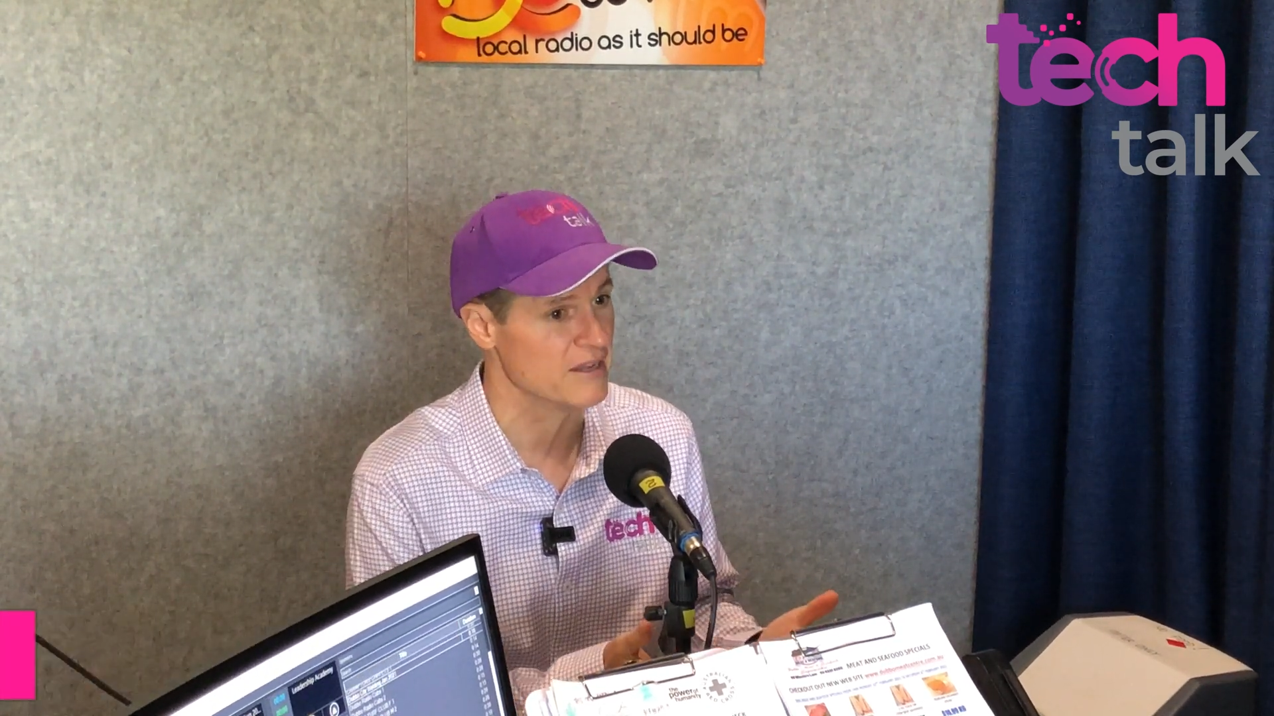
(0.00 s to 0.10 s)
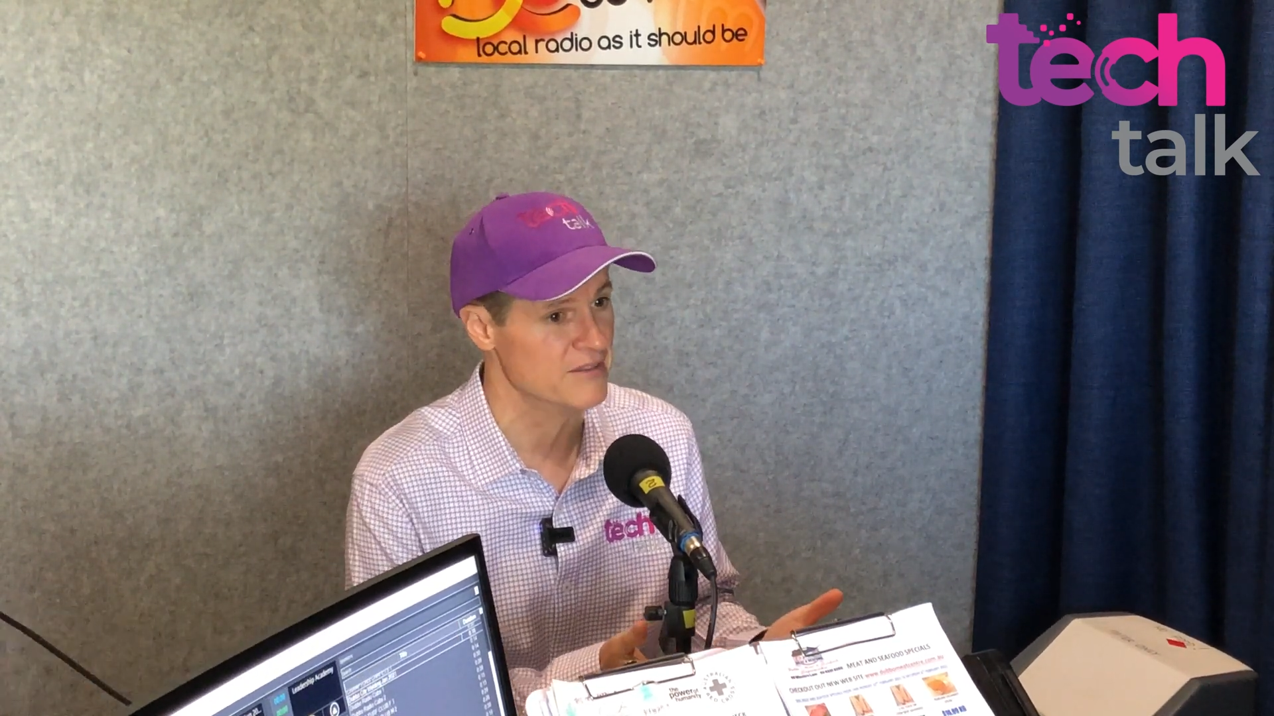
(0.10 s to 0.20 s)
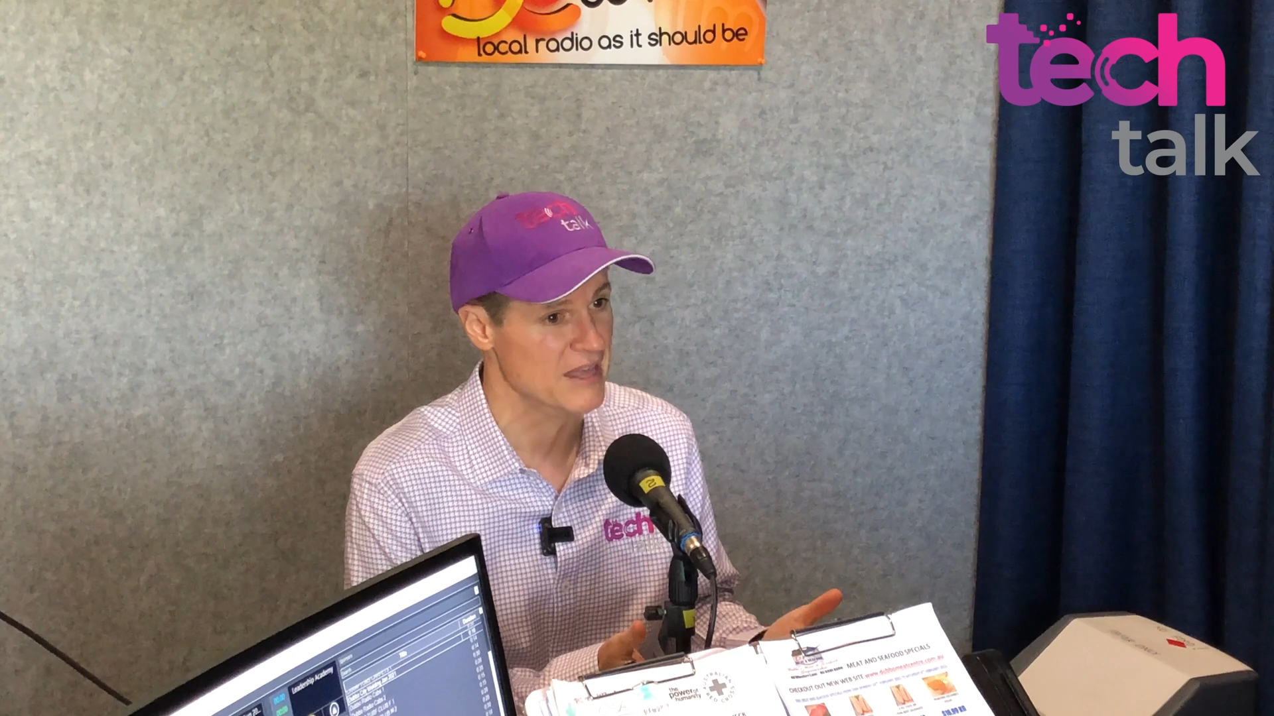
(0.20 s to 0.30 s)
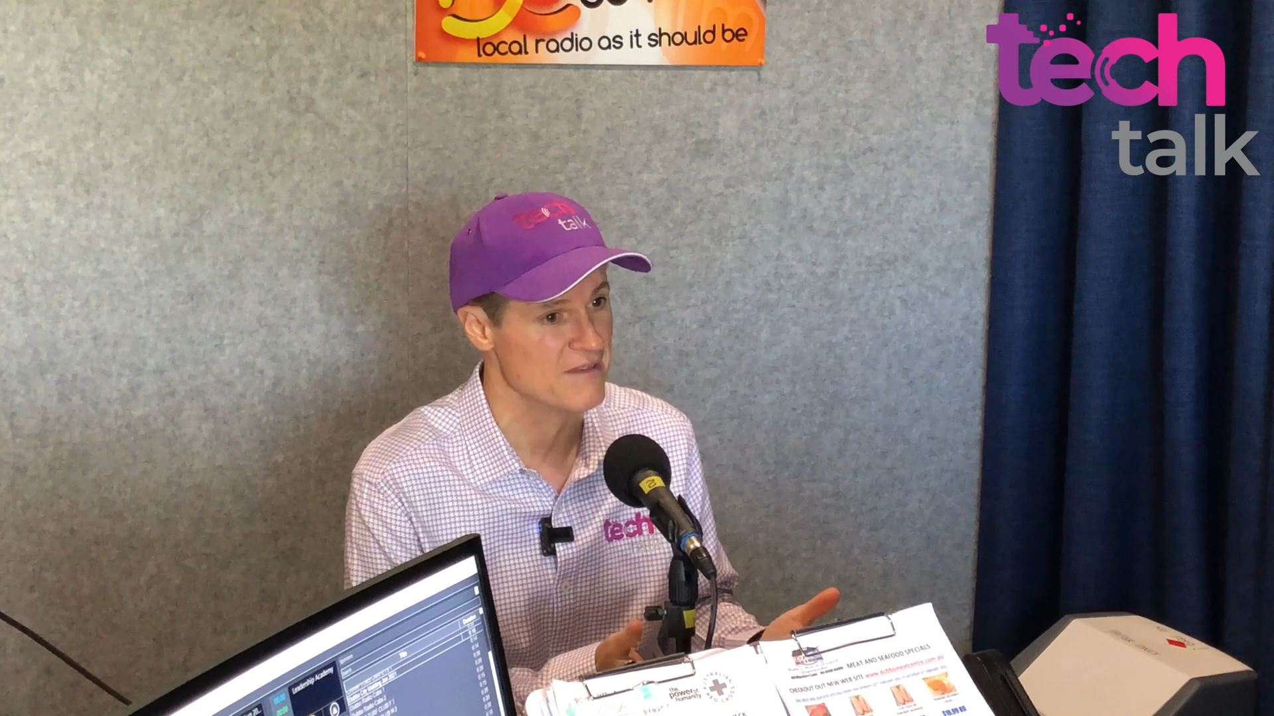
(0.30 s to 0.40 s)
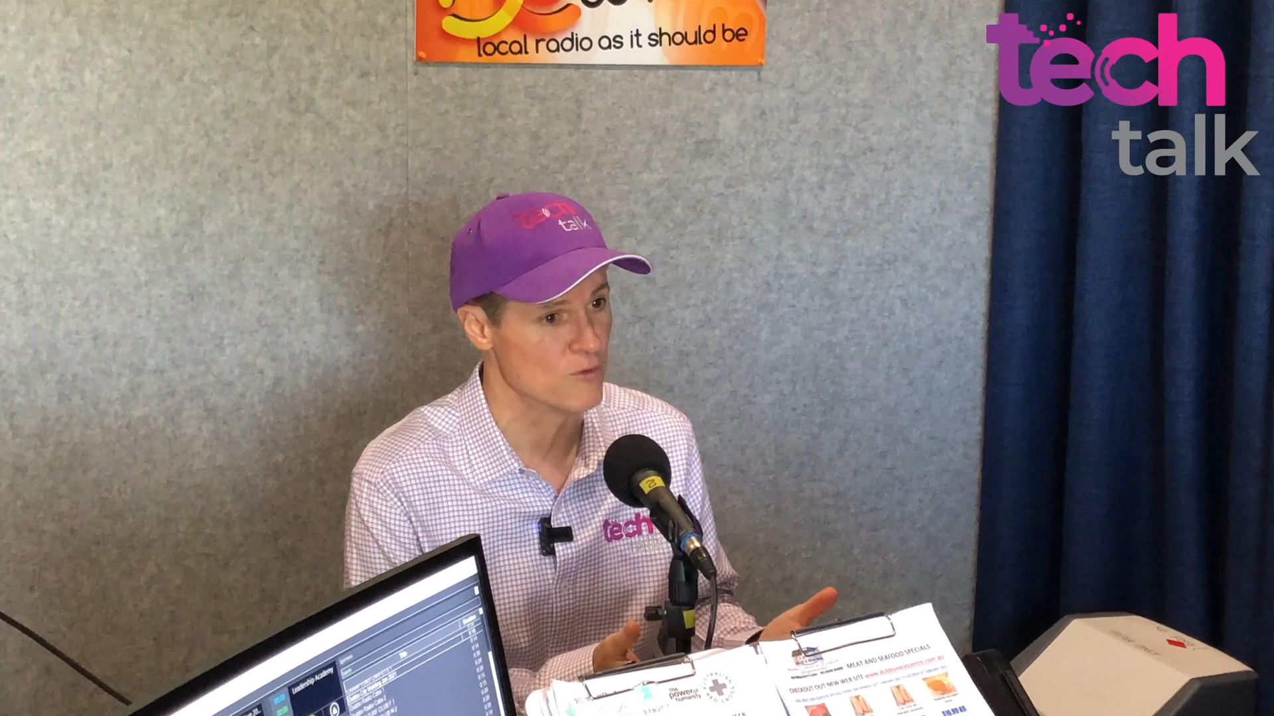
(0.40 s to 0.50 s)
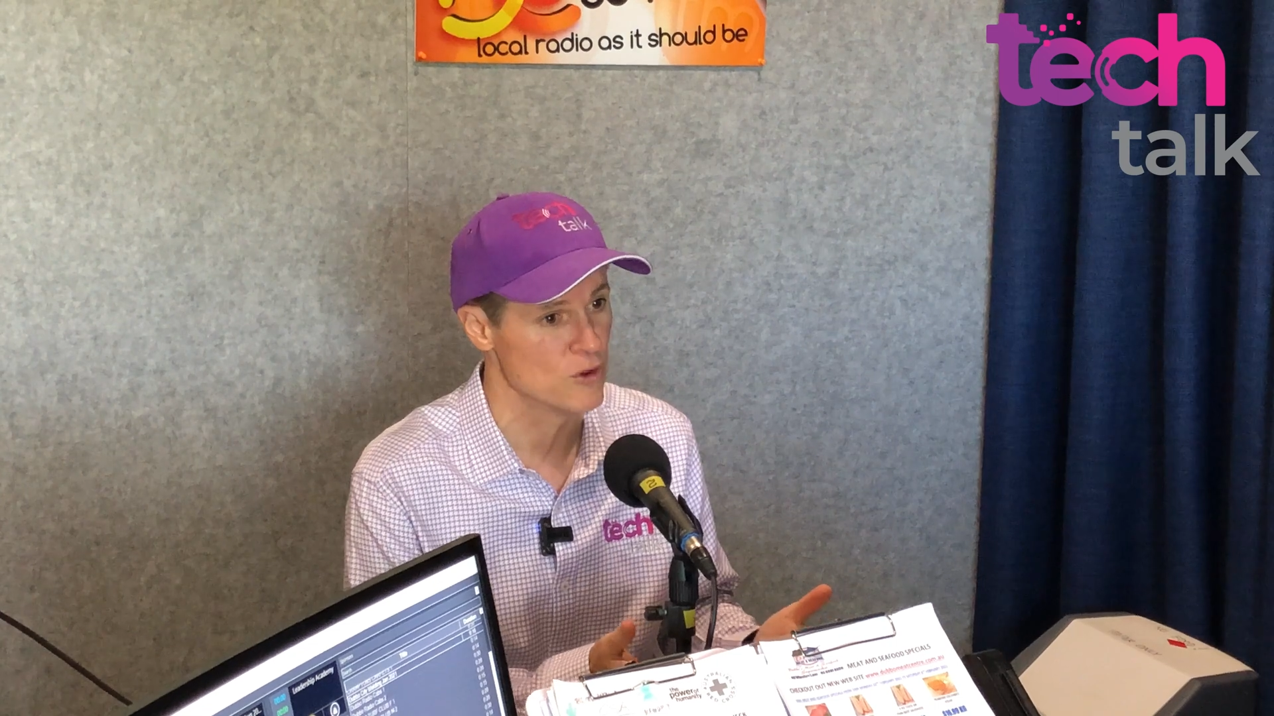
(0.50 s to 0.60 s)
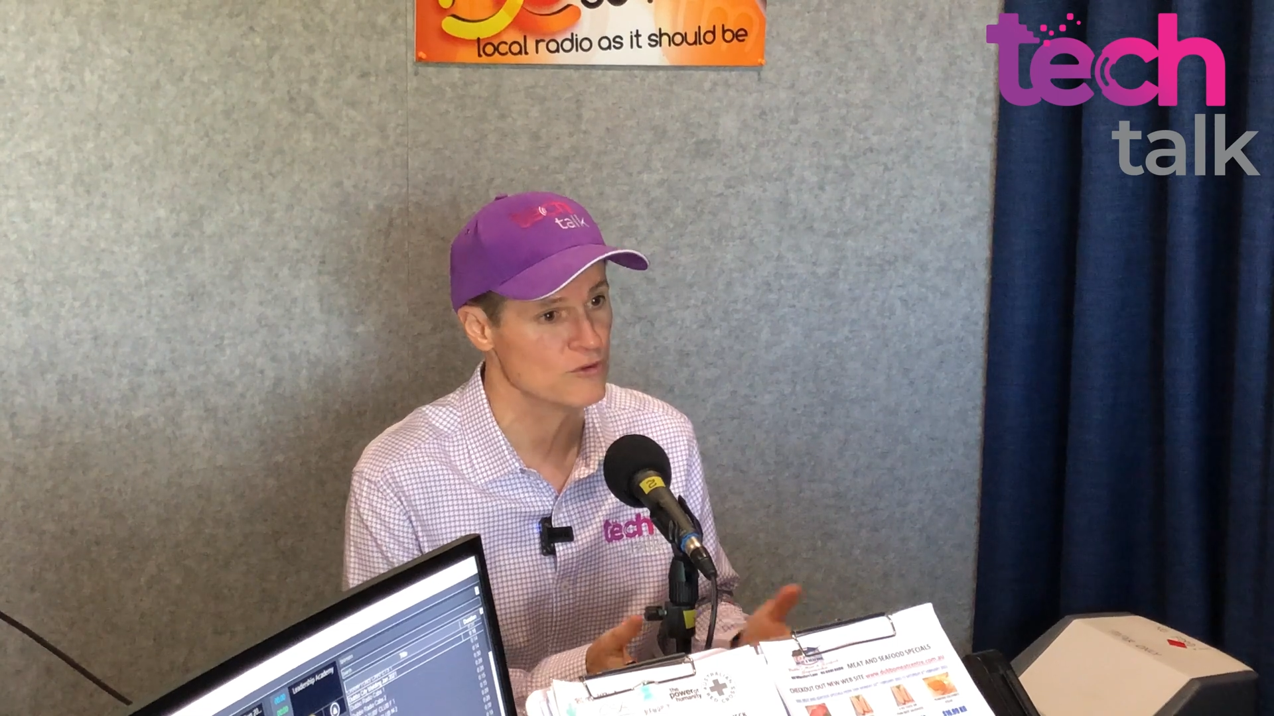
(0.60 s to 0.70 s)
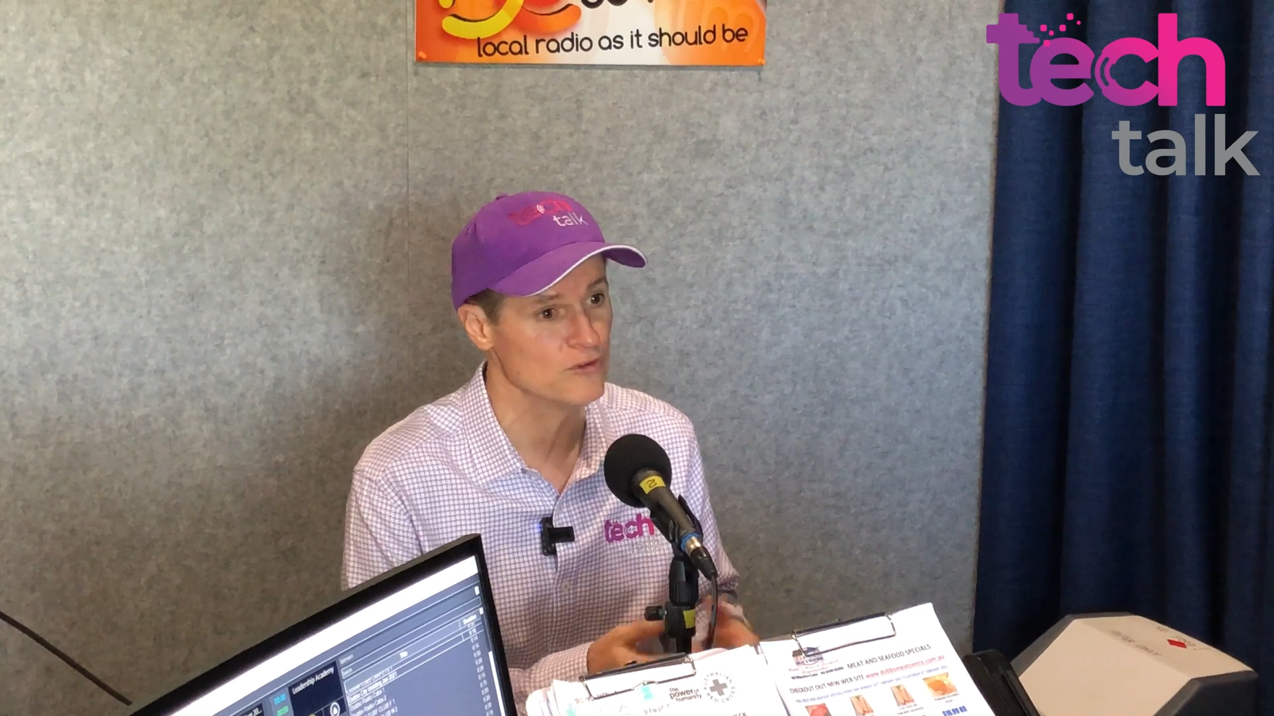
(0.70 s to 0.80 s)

in their version,